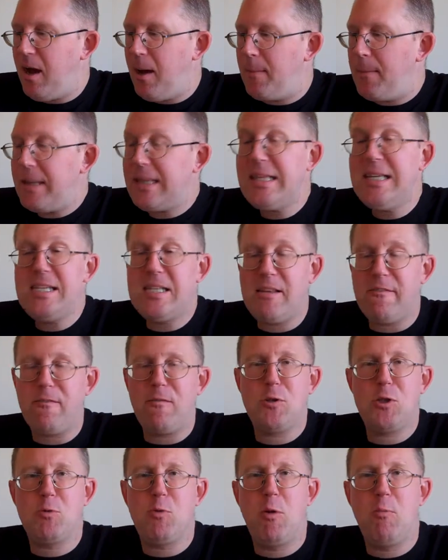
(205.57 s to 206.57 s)
At least the
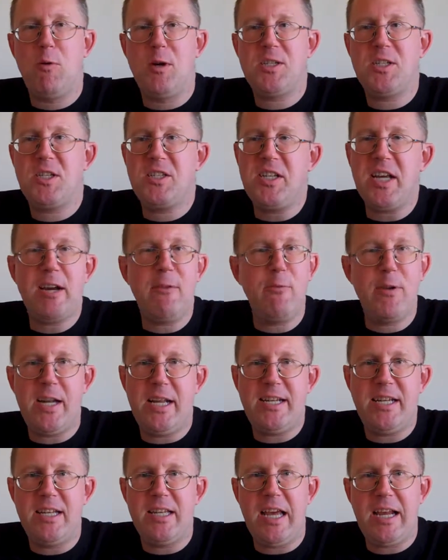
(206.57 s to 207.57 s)
first one was. The second one
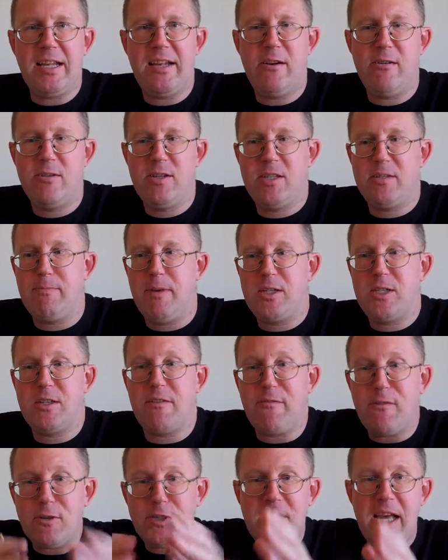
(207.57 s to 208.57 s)
I didn't like nearly as much.
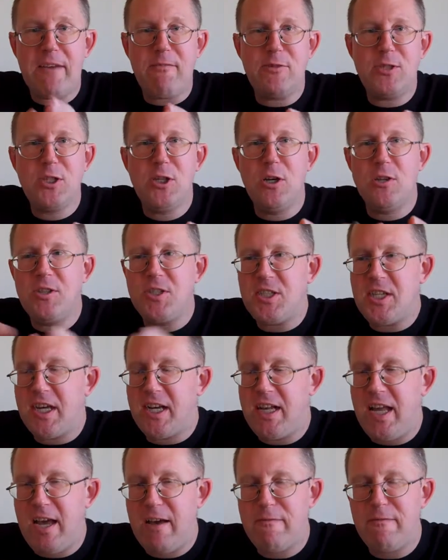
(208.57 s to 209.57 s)
The first half was good, the
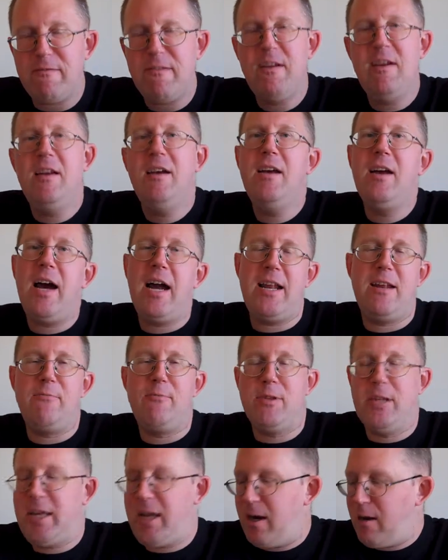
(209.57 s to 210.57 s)
second half I didn't
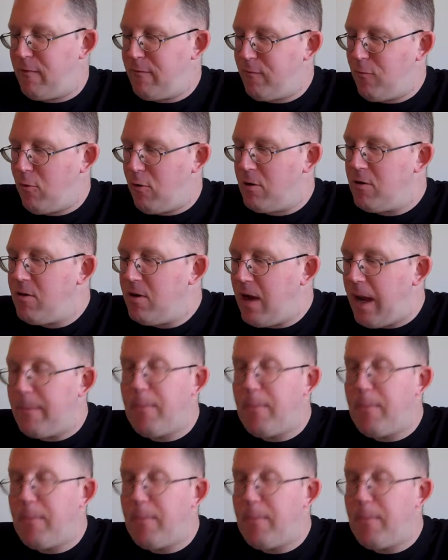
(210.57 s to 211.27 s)
really care for.